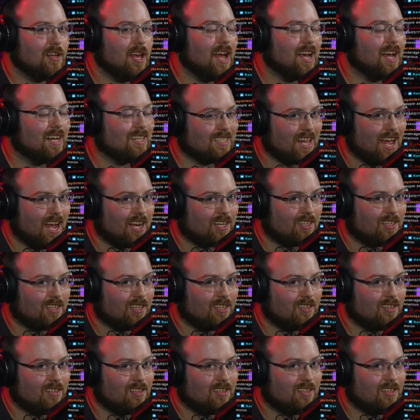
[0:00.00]

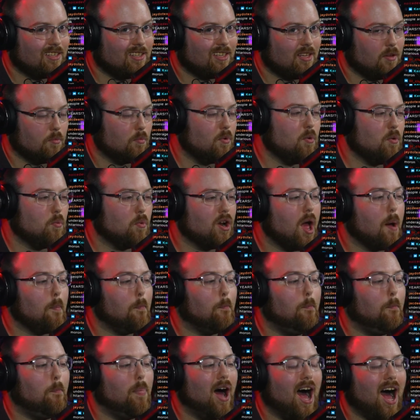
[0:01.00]
Exactly. Like we're not
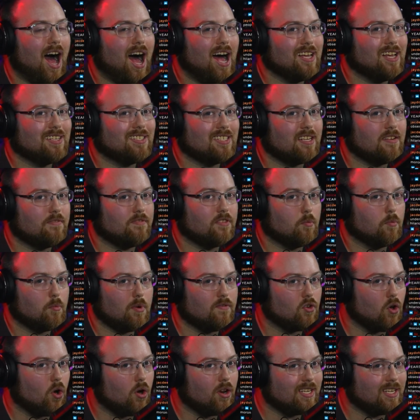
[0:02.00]
positive that
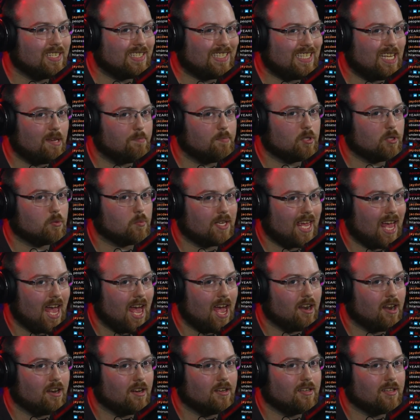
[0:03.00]
we've gone as deep as we
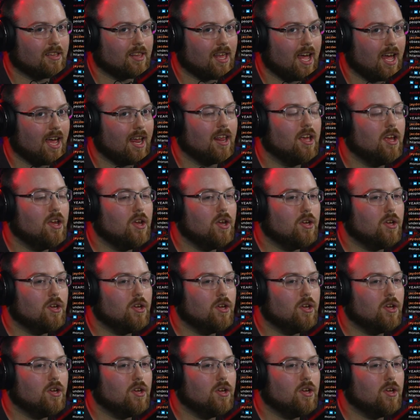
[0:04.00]
can into that.